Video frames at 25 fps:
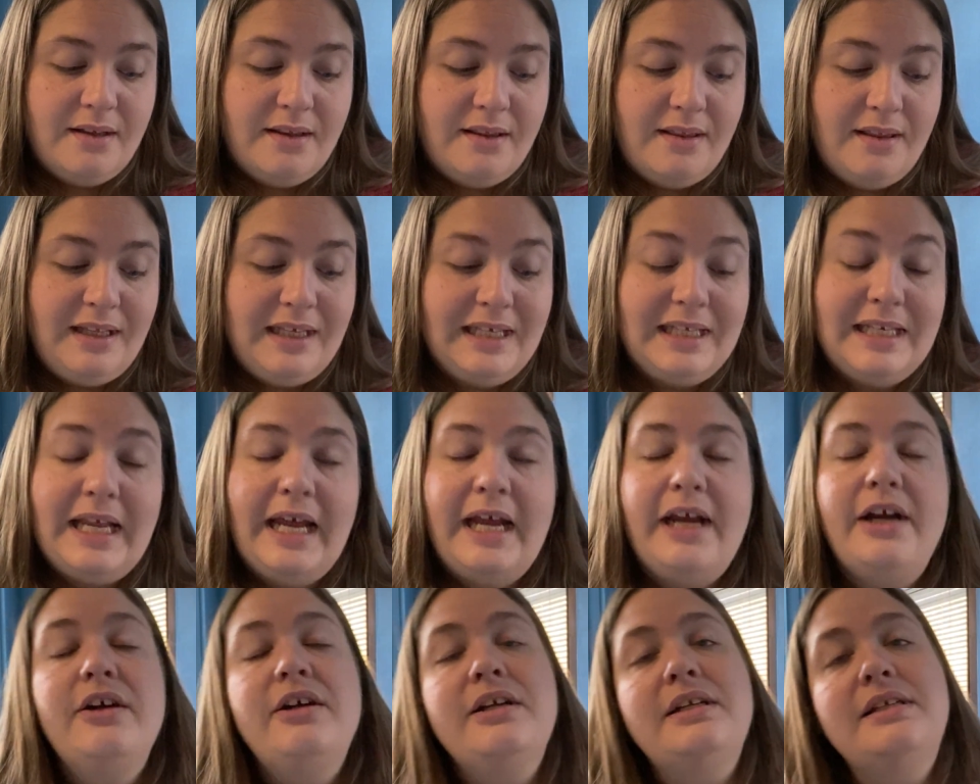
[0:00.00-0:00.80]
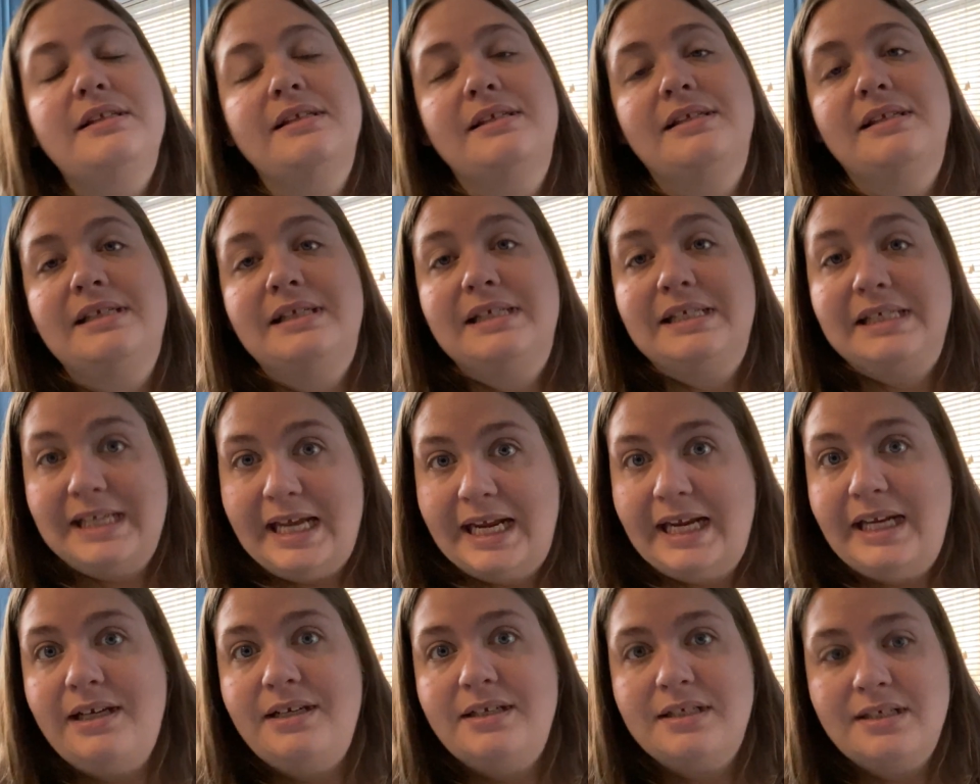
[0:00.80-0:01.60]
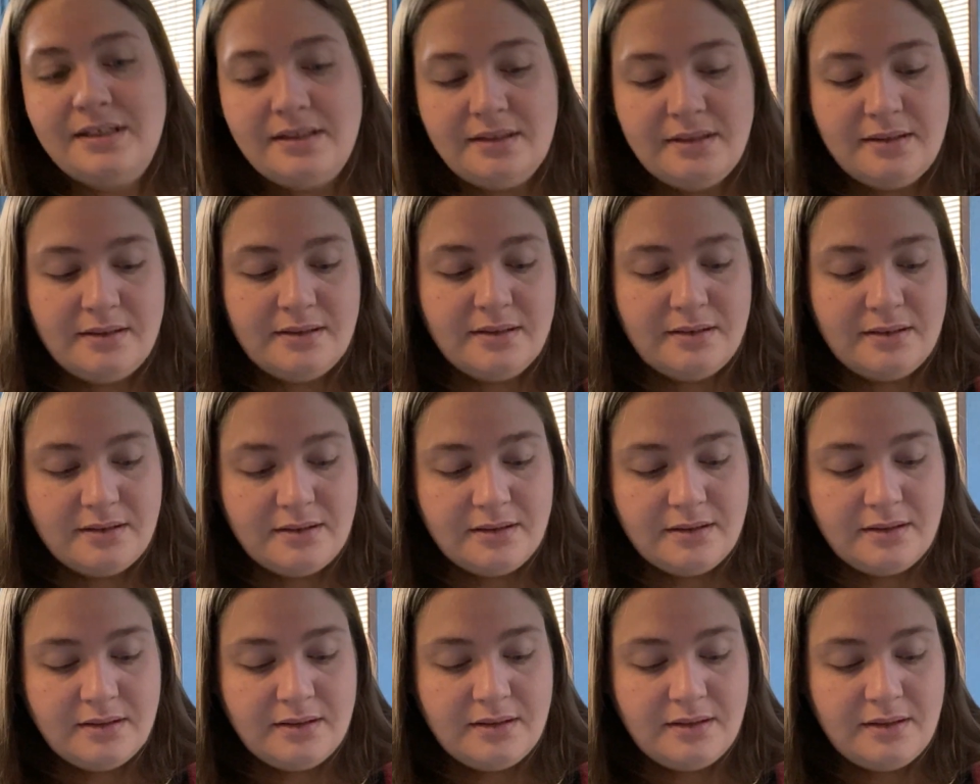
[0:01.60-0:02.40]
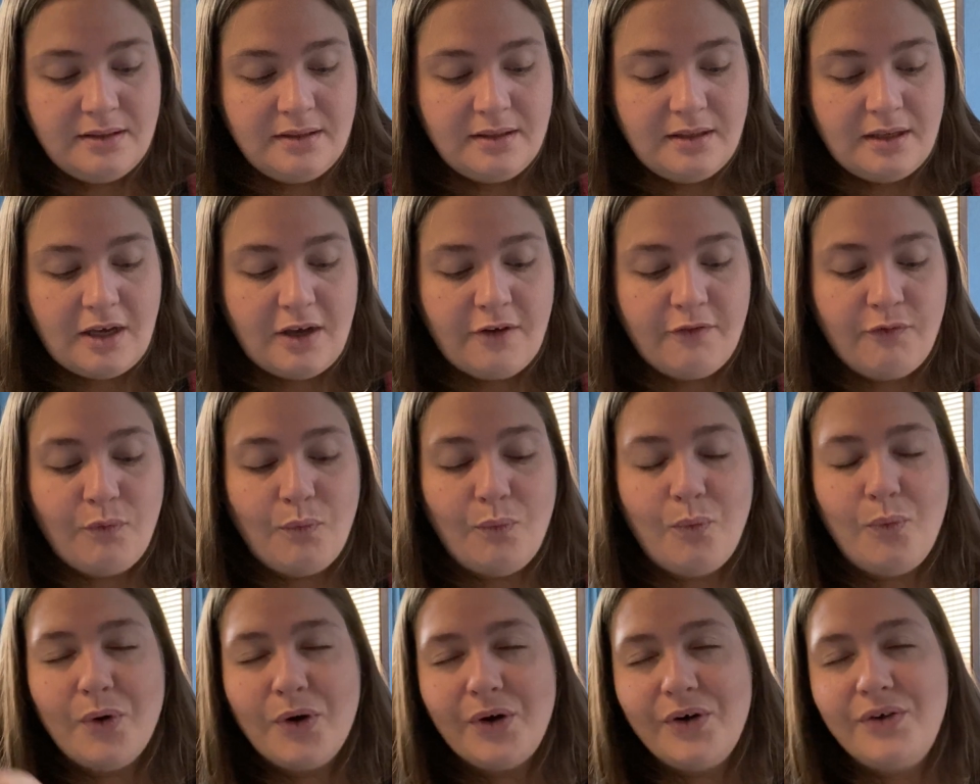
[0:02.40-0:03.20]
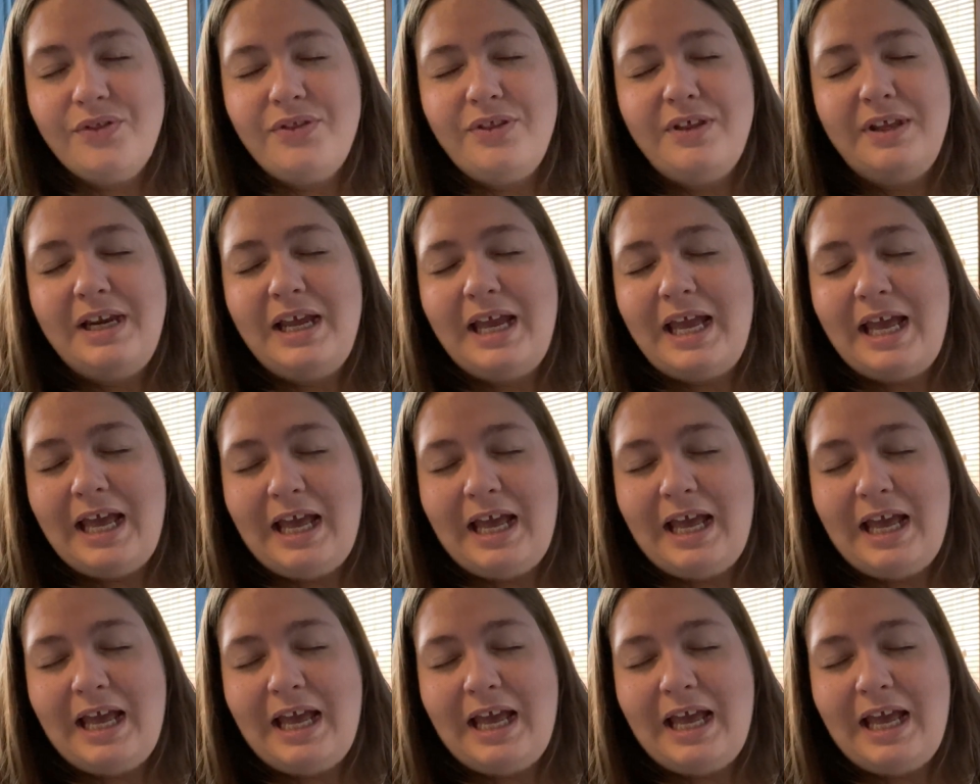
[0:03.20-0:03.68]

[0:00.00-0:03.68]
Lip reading: the inherent state of worth that